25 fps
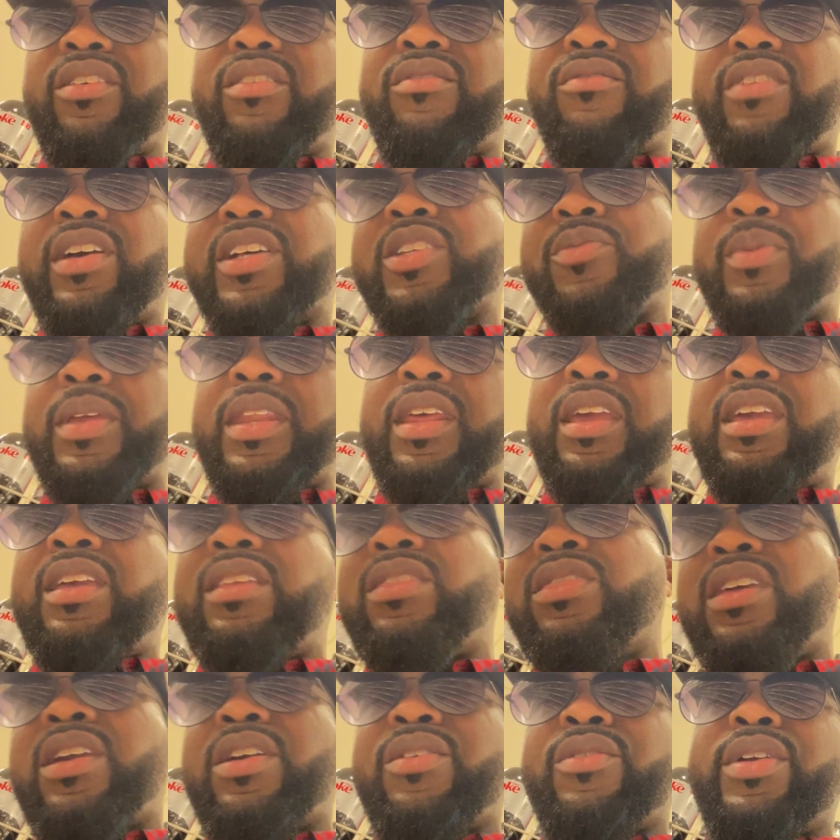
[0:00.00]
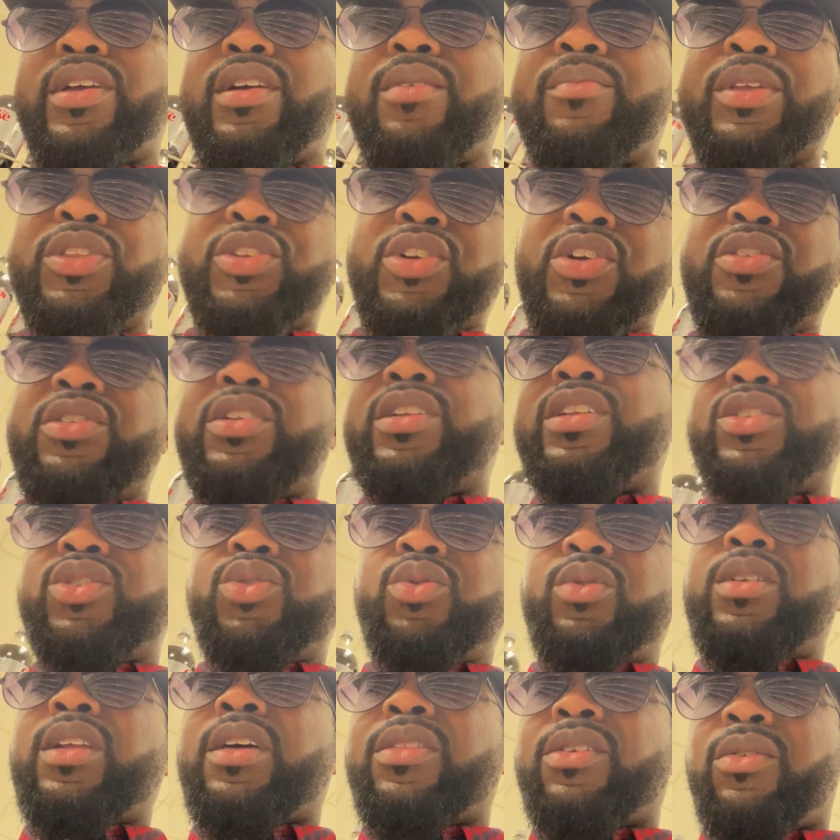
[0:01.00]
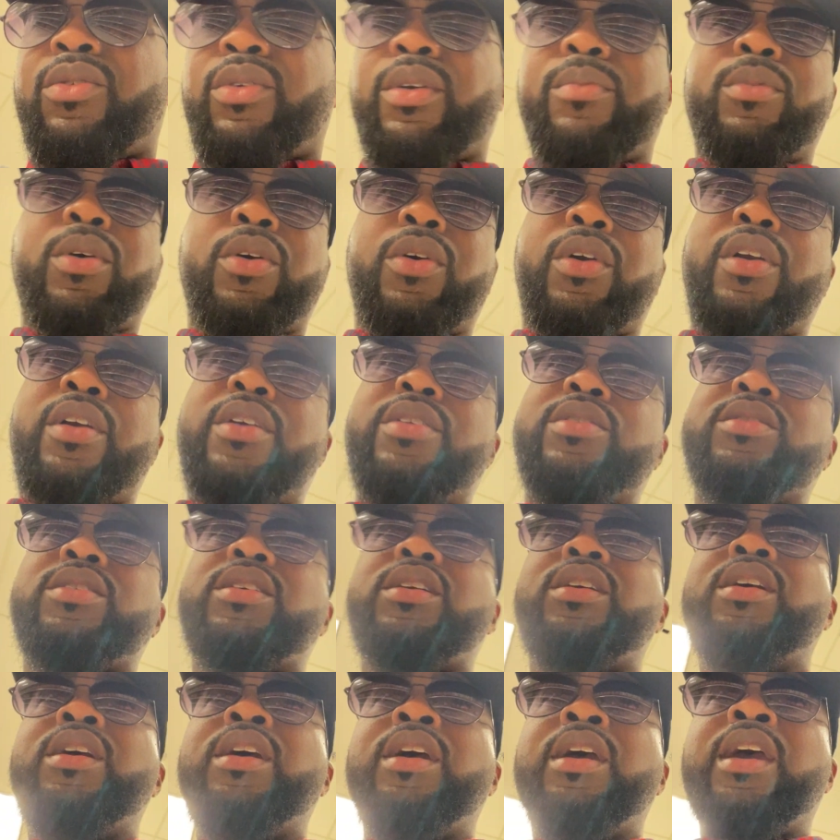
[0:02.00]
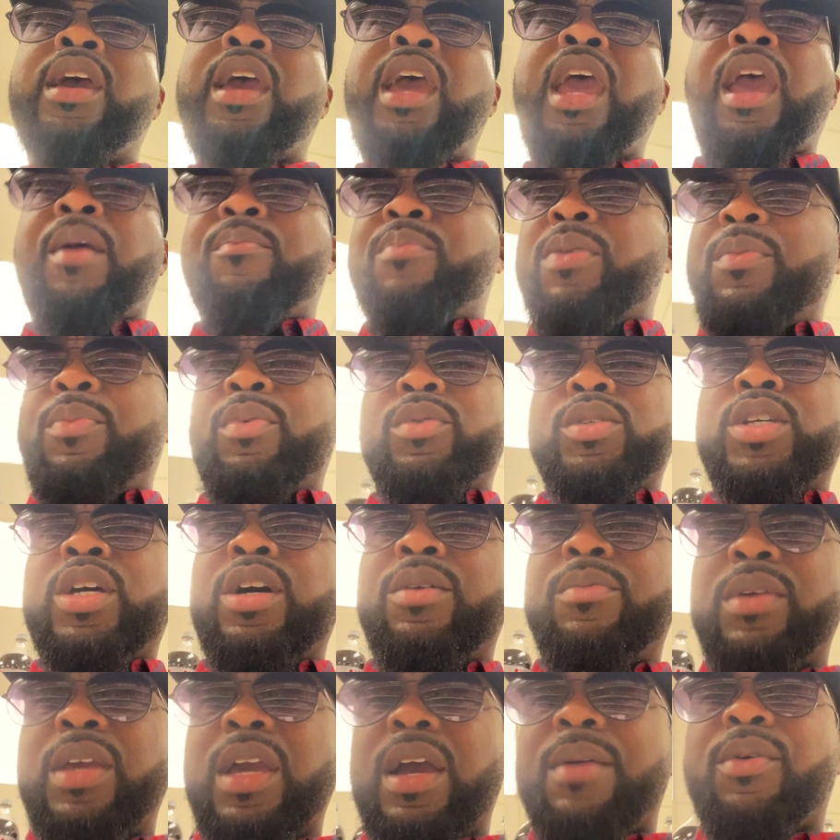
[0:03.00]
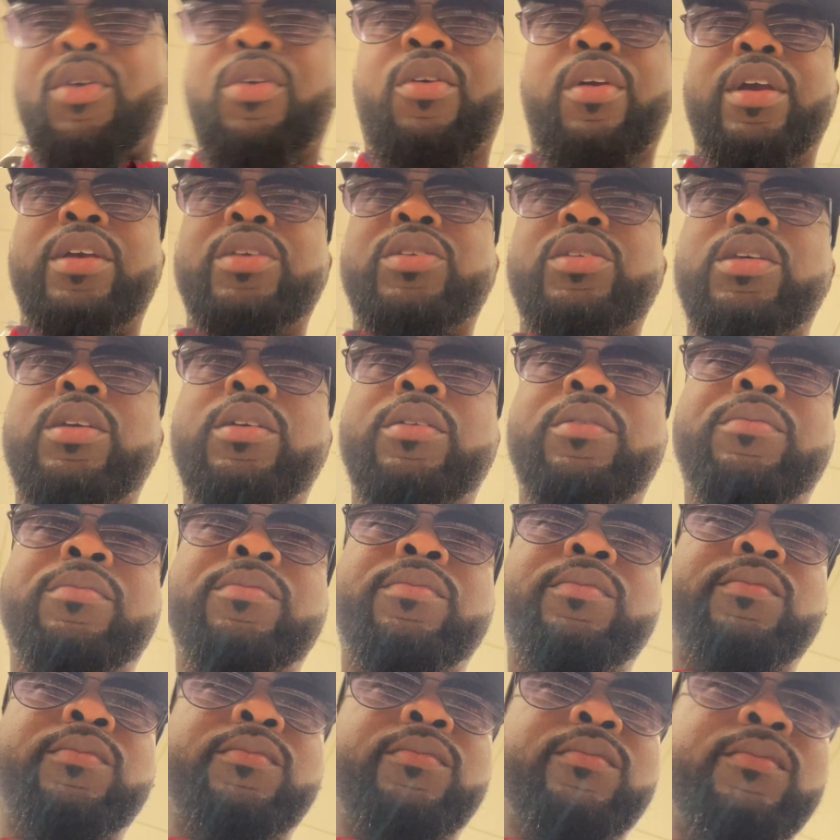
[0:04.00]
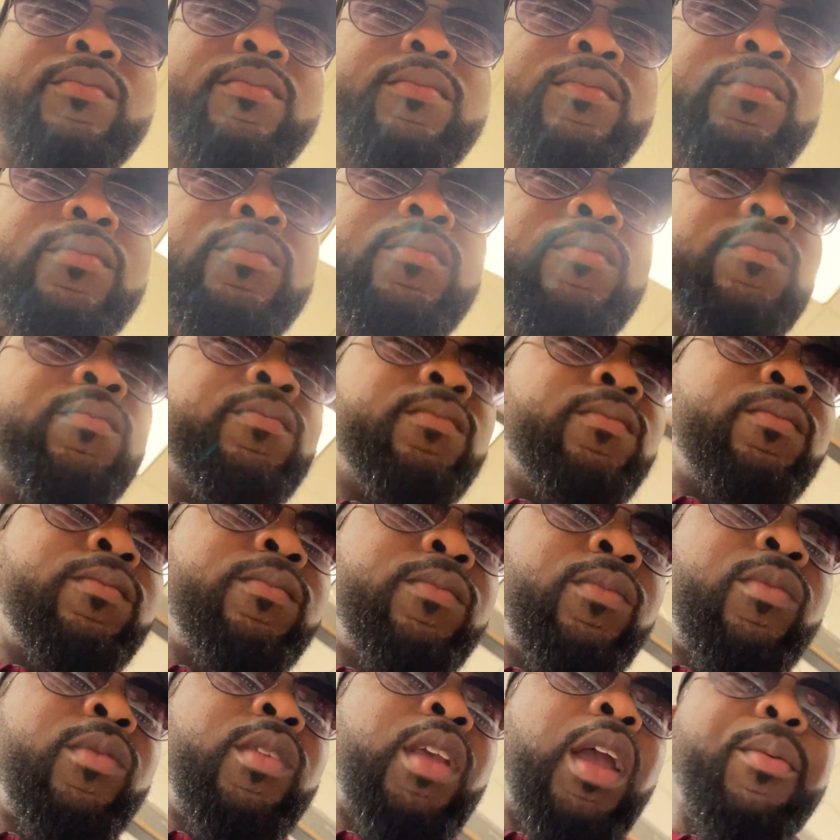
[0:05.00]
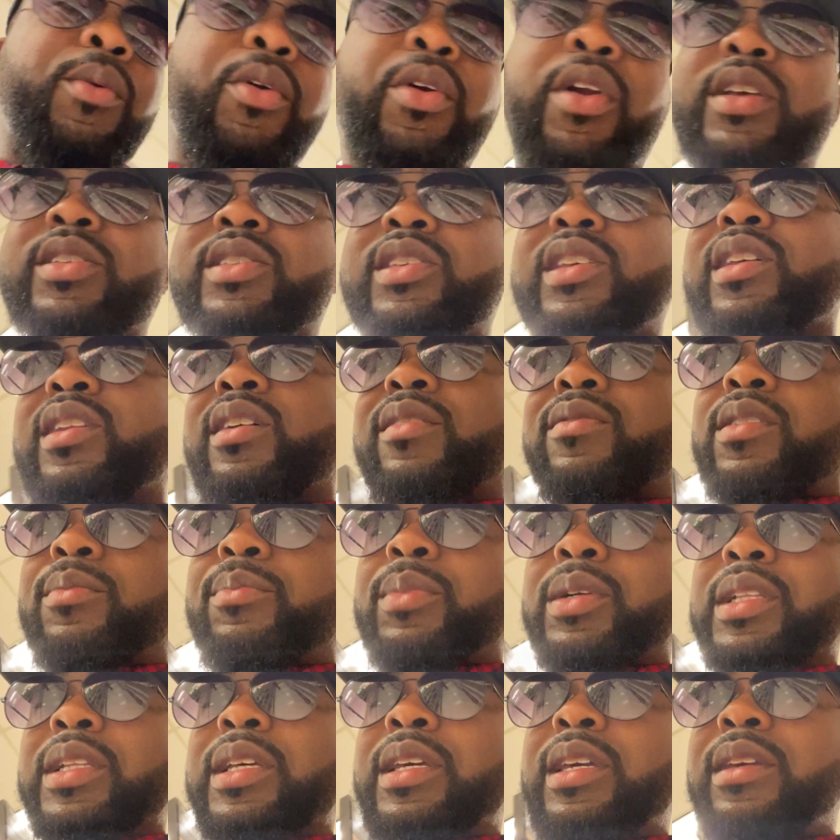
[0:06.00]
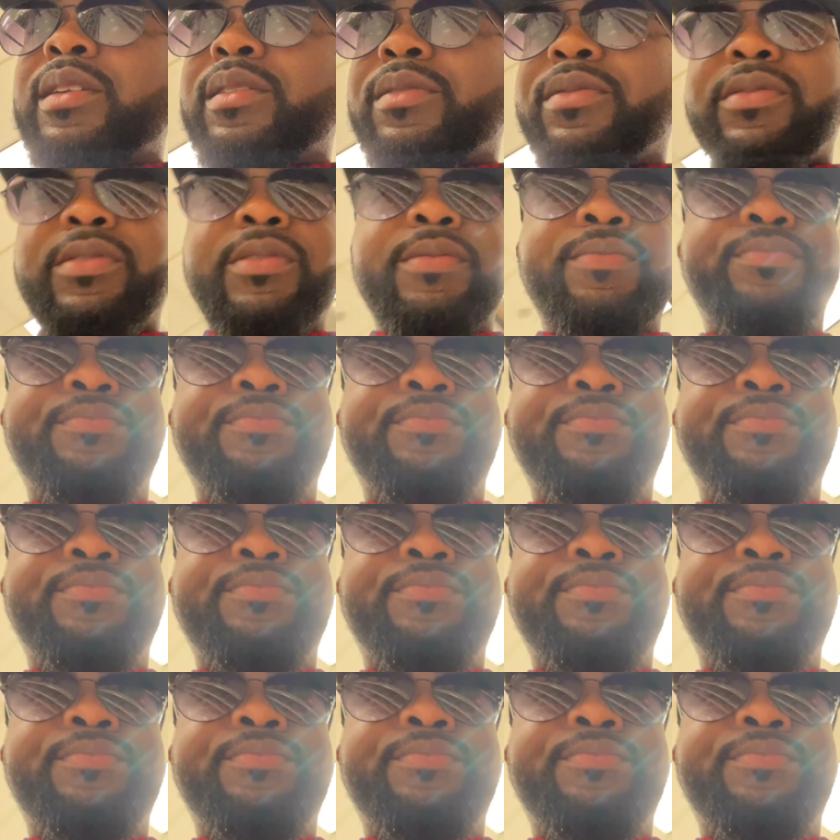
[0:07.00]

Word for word: investment in Ethereum and turned it into another cryptocurrency. And people tell me I'm crazy. I'm crazy enough to believe.